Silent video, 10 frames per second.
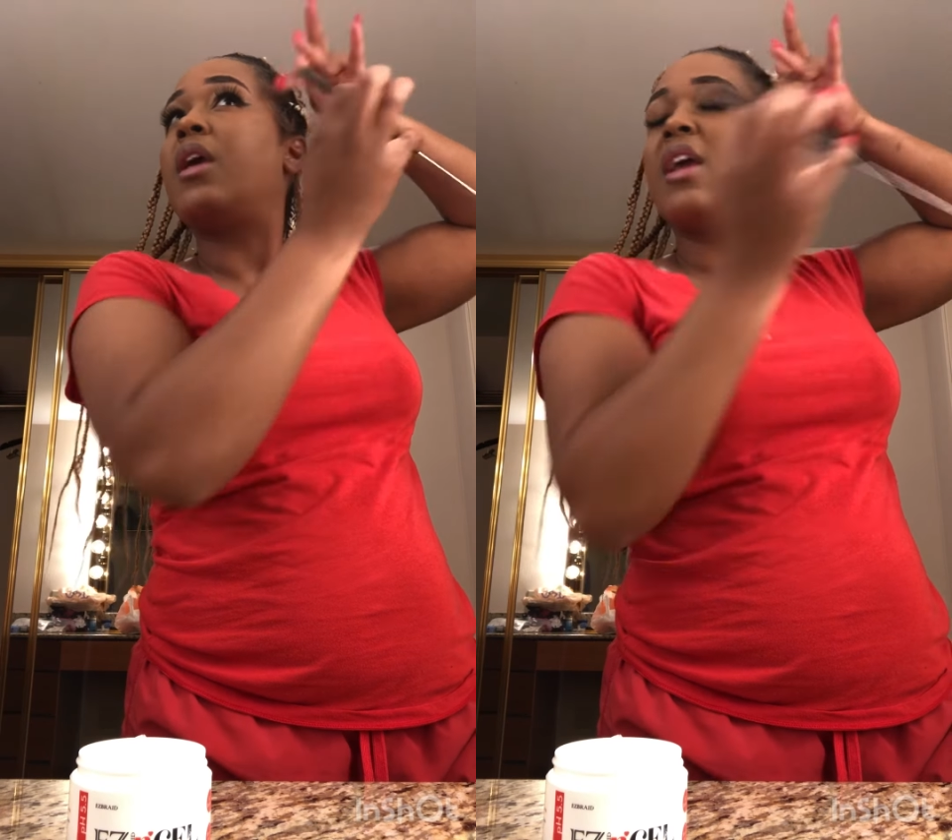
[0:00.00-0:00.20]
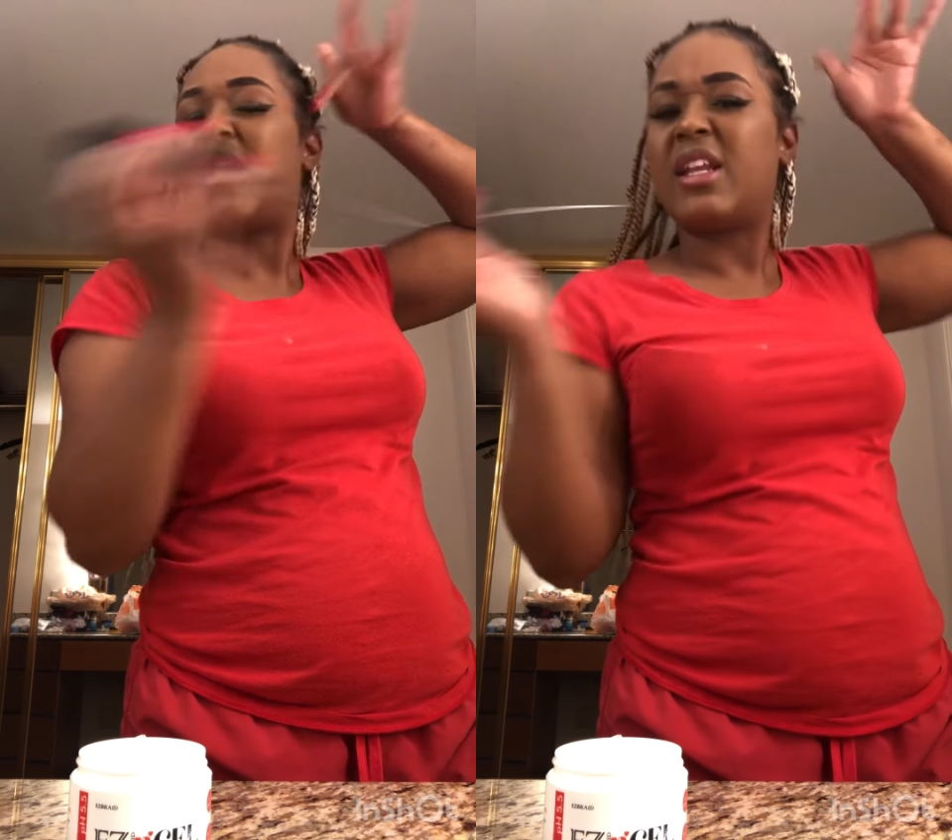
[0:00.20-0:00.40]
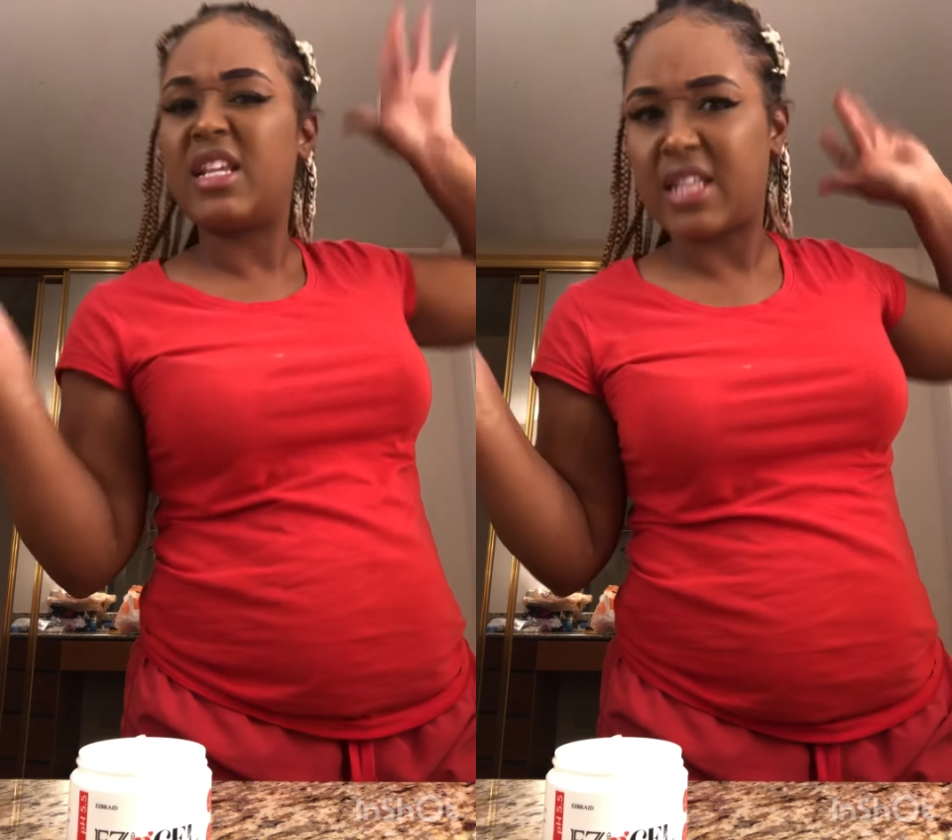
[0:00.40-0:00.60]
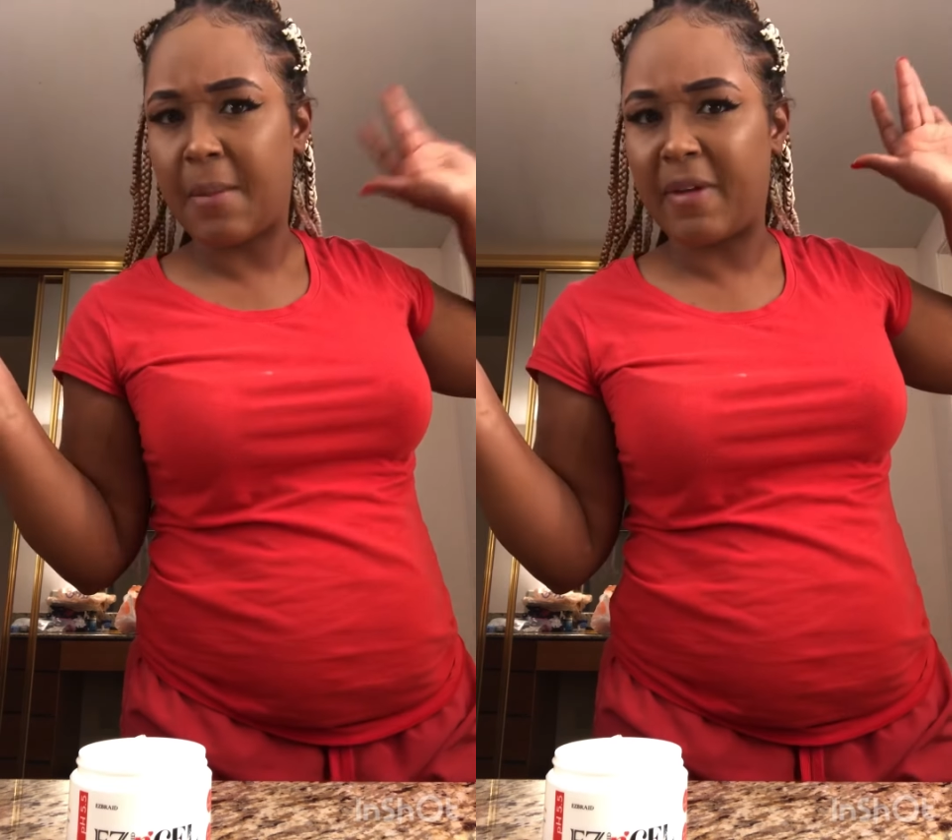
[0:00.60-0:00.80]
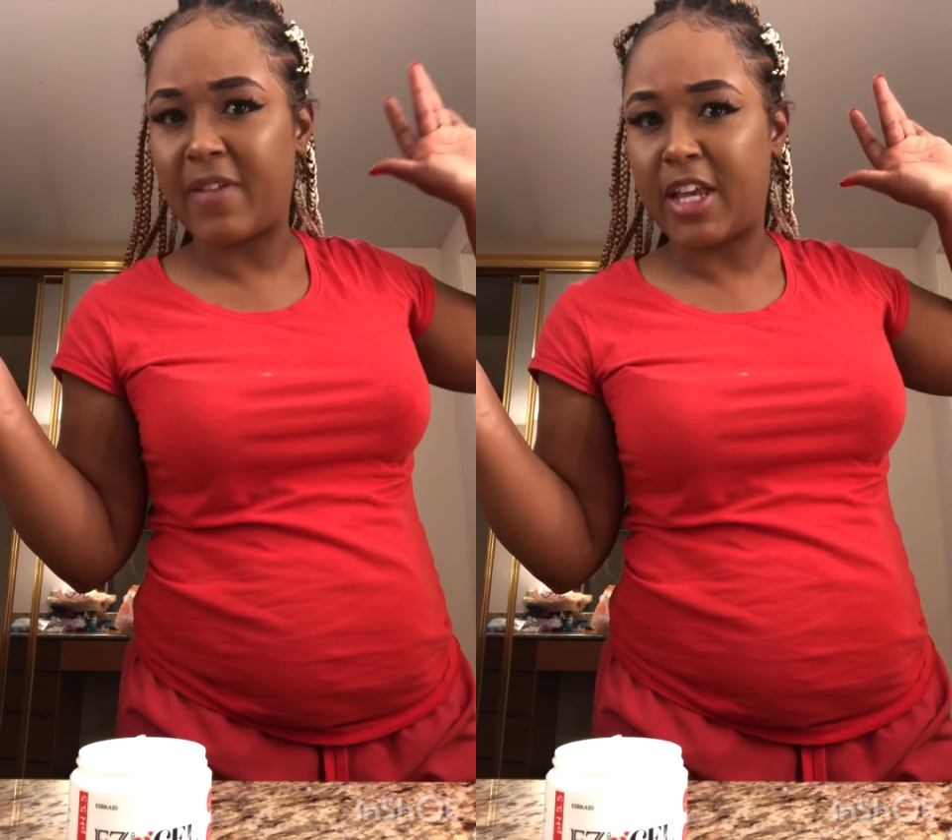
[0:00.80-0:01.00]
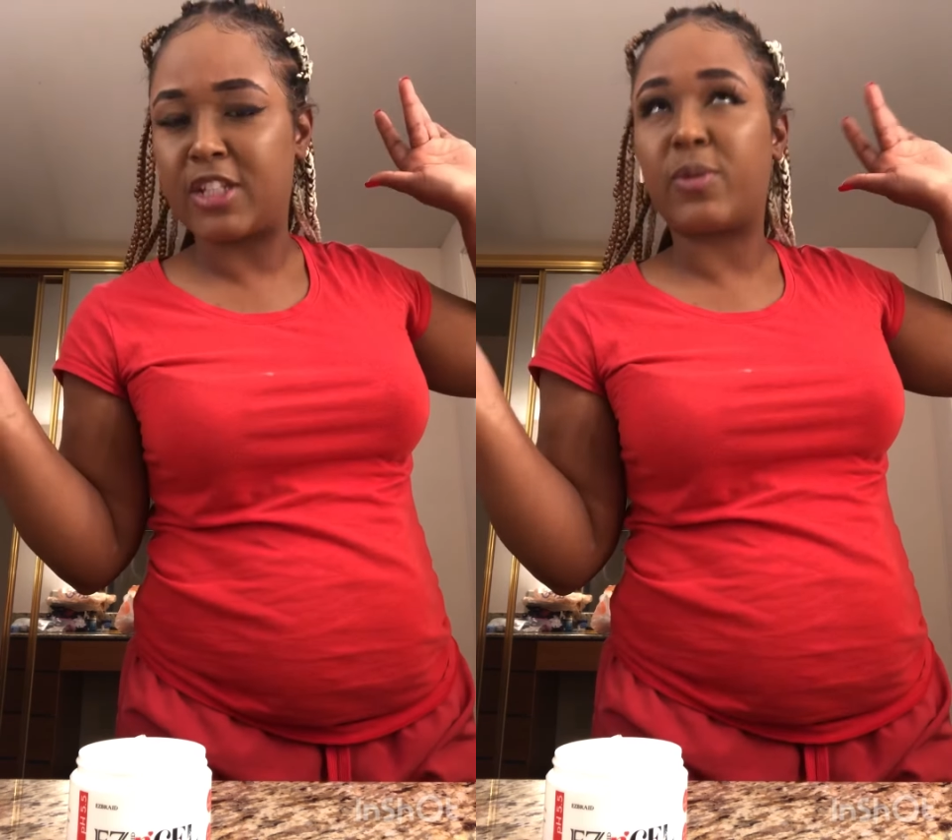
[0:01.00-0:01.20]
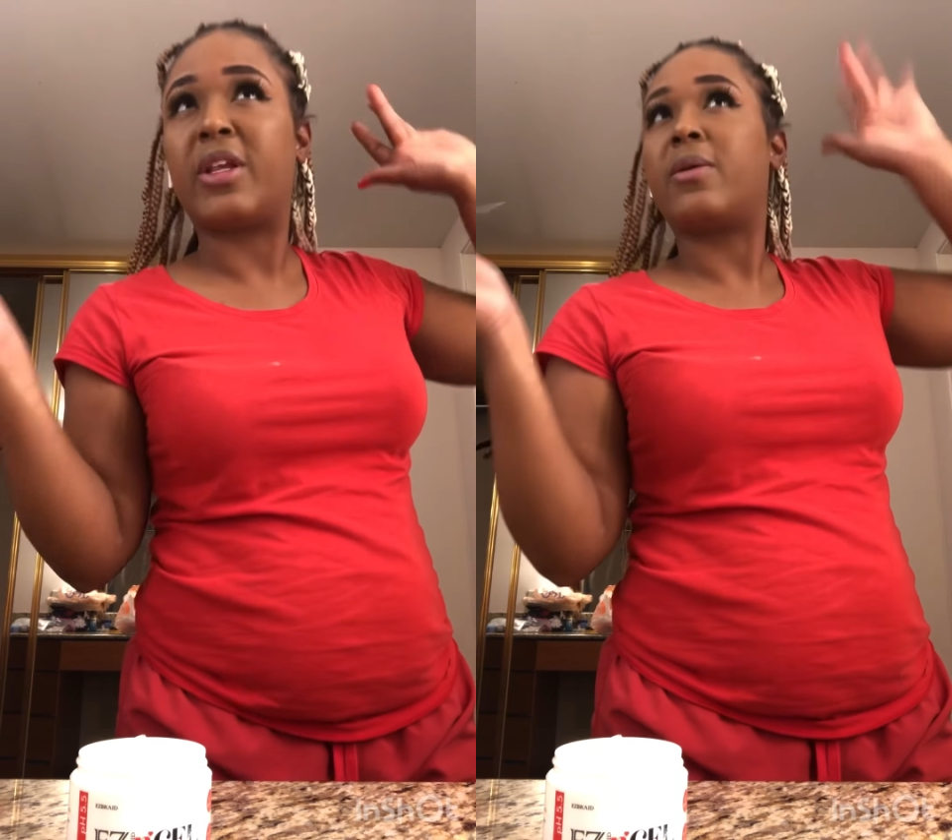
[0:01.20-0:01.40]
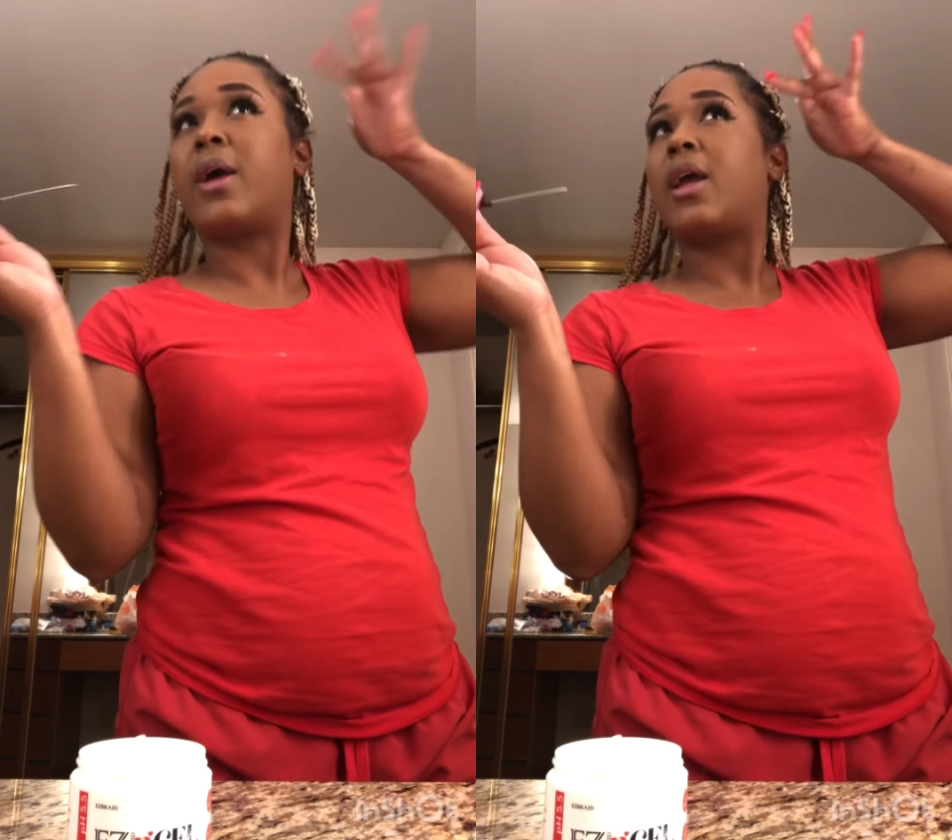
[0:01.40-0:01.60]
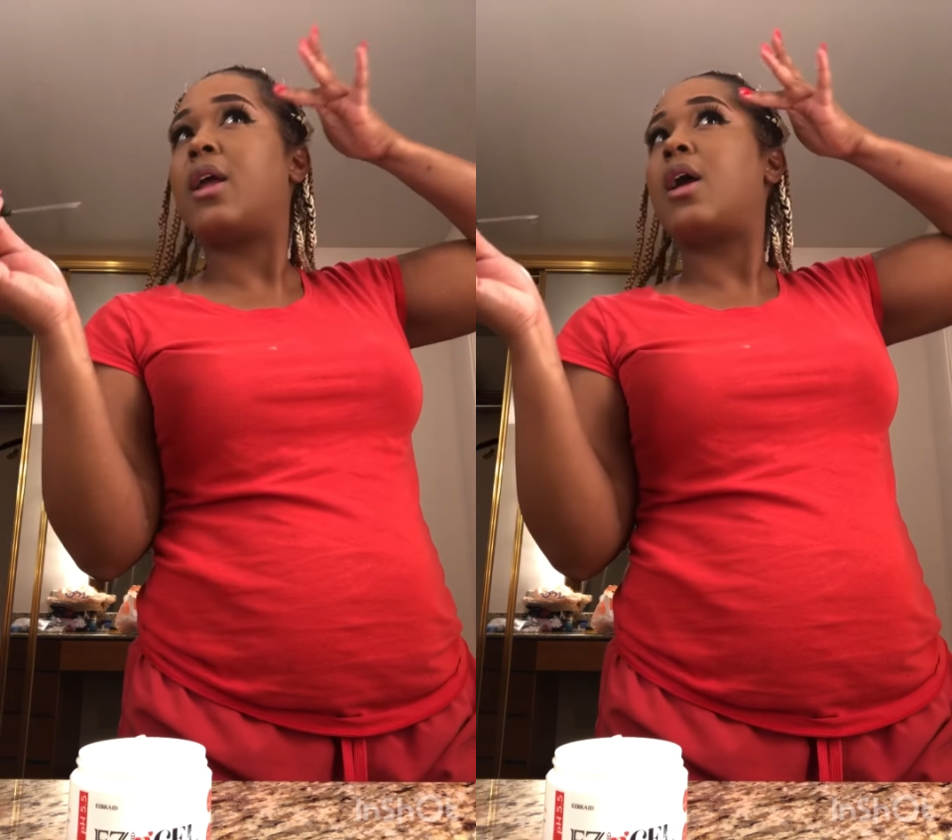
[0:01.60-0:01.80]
And I did something in Vegas with it, right?